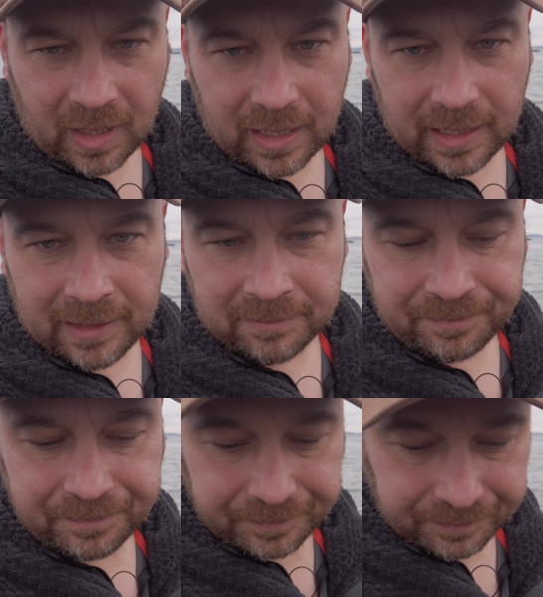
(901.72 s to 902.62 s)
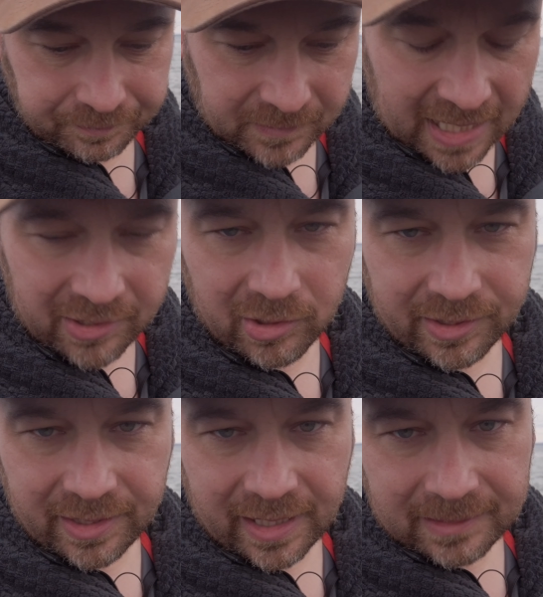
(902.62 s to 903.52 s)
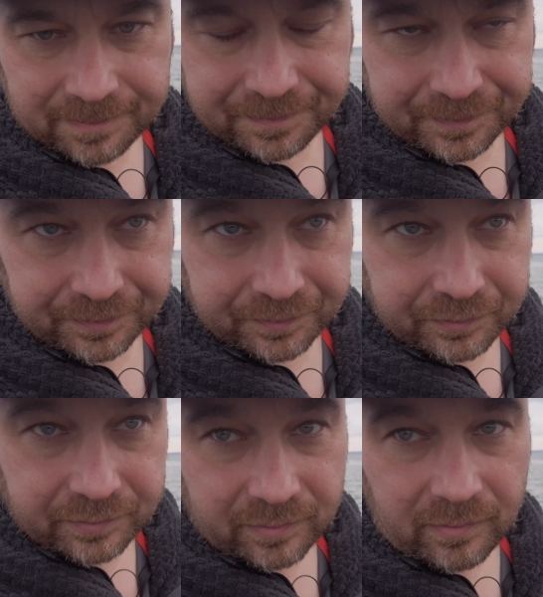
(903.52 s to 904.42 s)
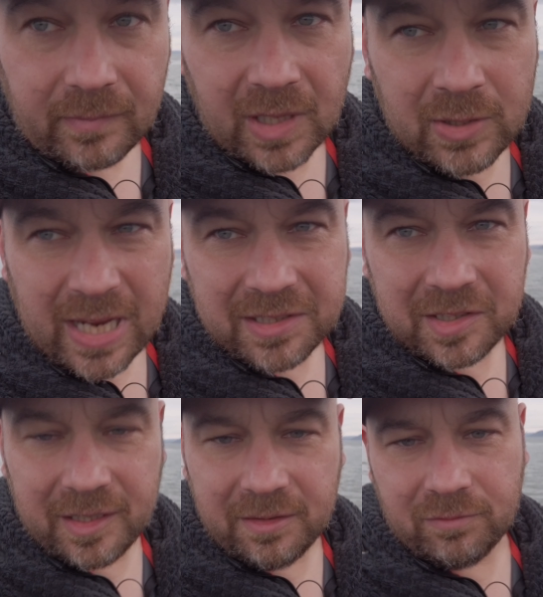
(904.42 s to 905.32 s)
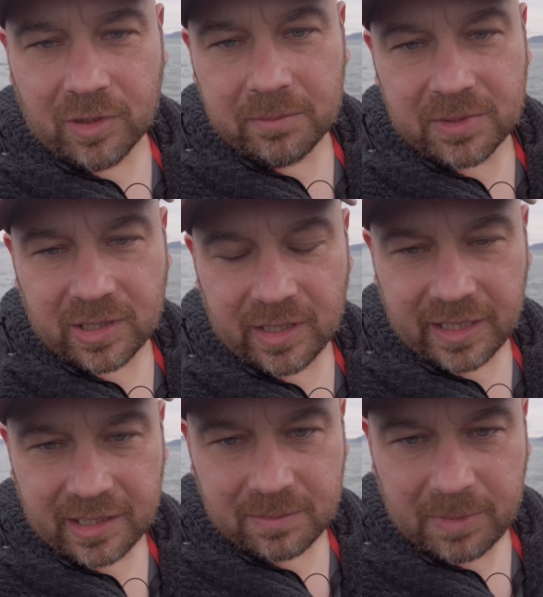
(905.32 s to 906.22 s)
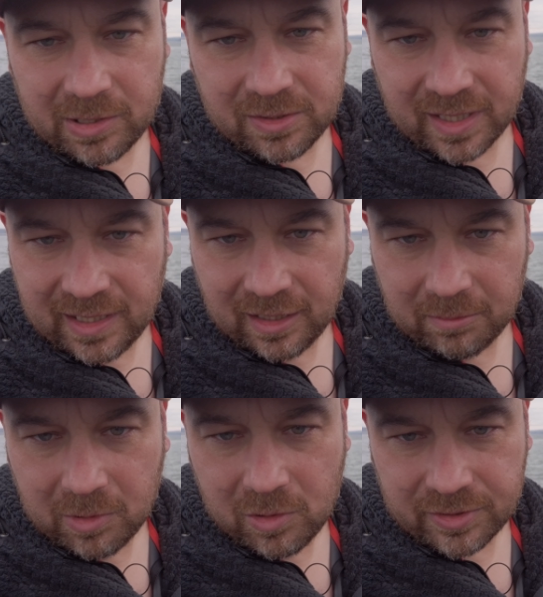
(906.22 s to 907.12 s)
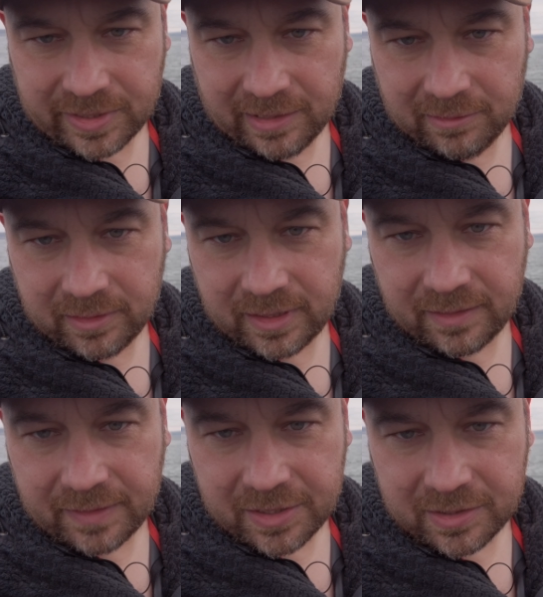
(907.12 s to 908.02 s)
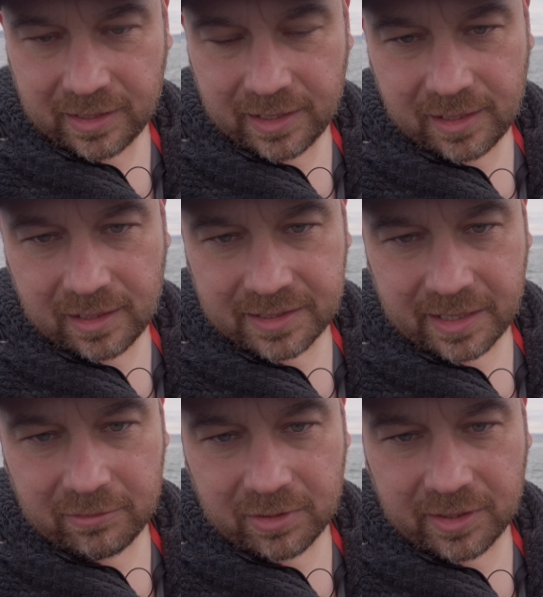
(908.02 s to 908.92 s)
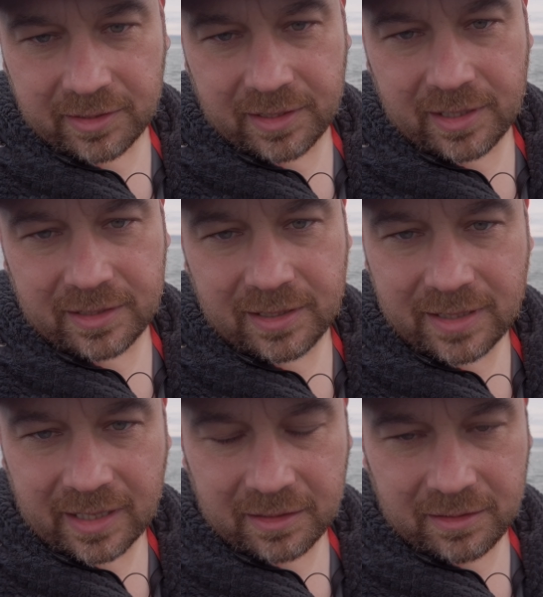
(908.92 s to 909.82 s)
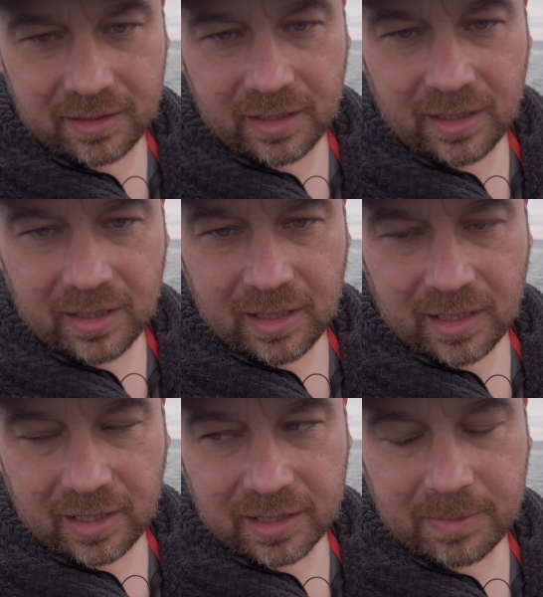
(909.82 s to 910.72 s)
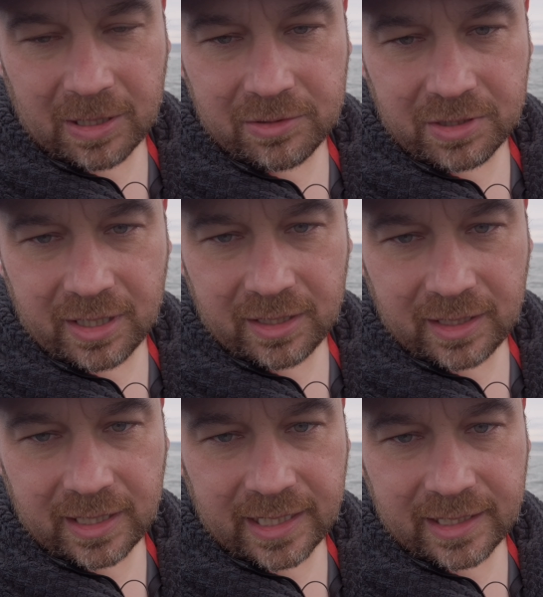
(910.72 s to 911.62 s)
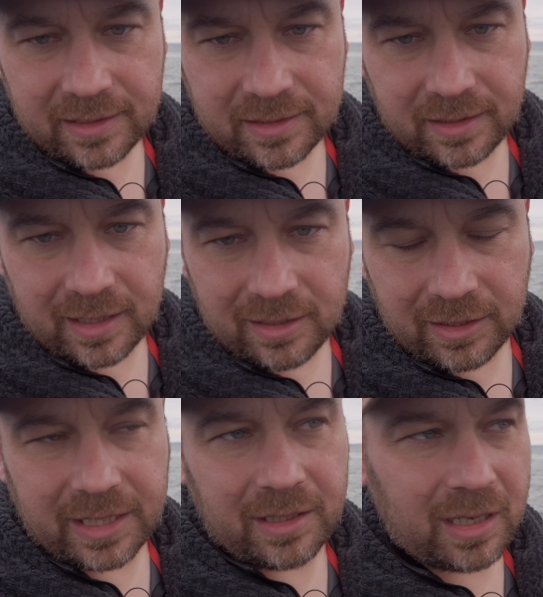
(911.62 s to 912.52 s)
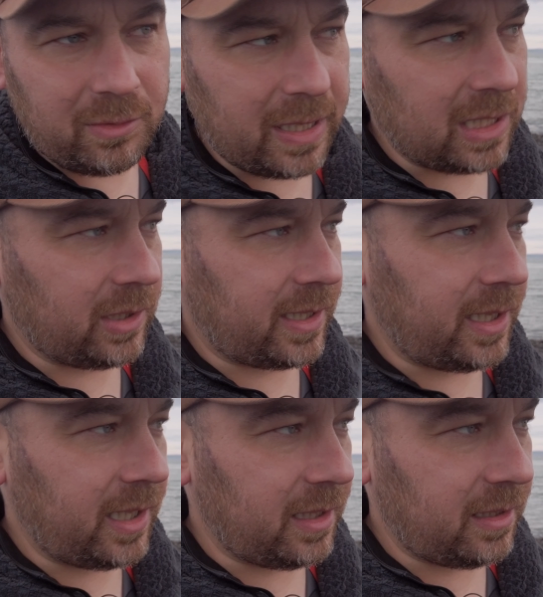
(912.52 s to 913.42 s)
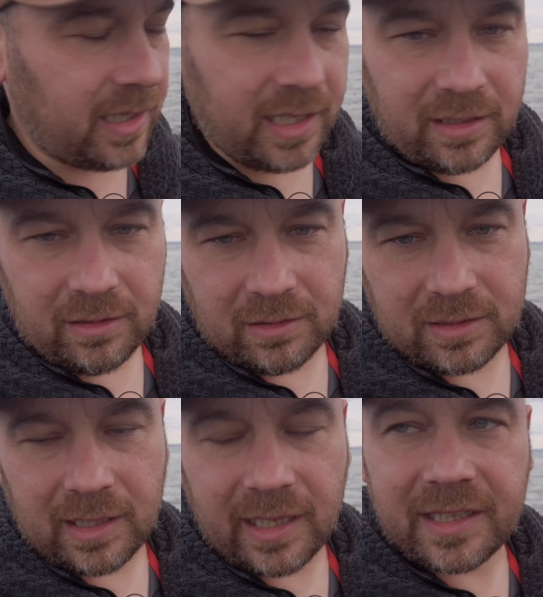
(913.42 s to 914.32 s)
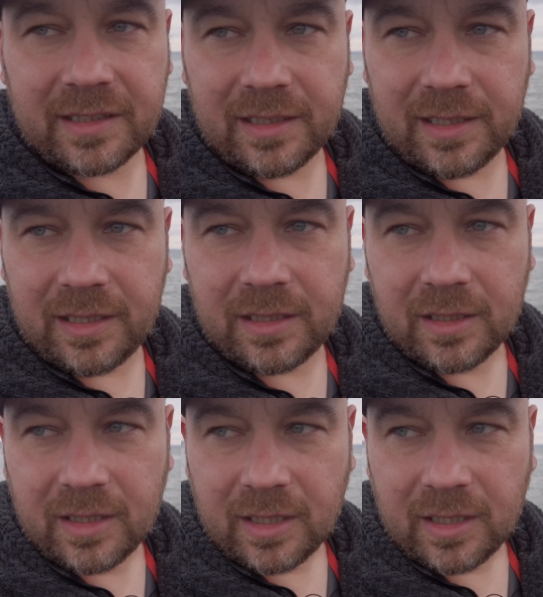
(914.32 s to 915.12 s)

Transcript: Had a look at that, there's actually room to expose it a little more, so eventually I settled on a 30-second exposure, and a quick look at it, it looks like the